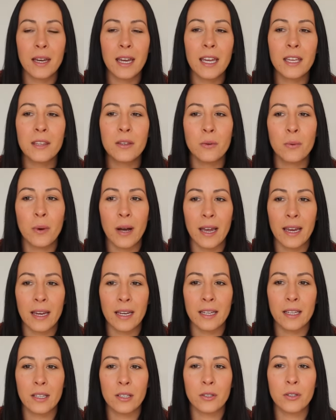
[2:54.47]
Either
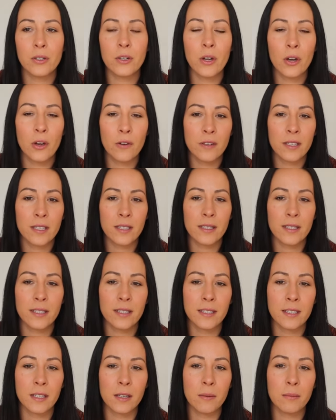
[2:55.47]
way, your nervous
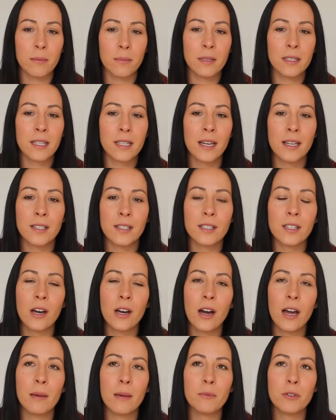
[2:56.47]
system takes
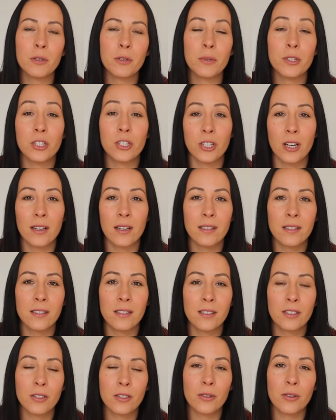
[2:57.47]
time to
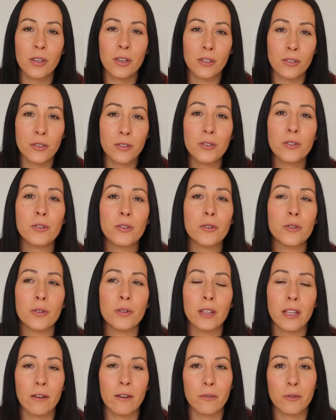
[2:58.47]
adjust to those new
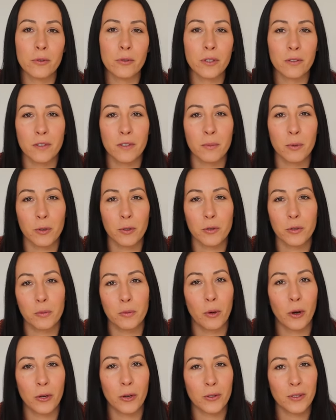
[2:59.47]
levels of spiritual
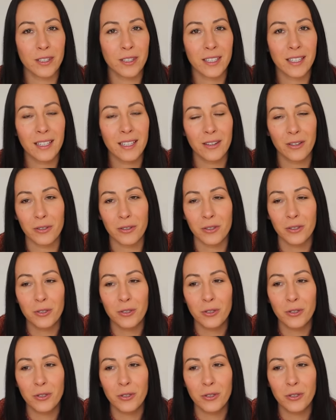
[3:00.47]
potency, those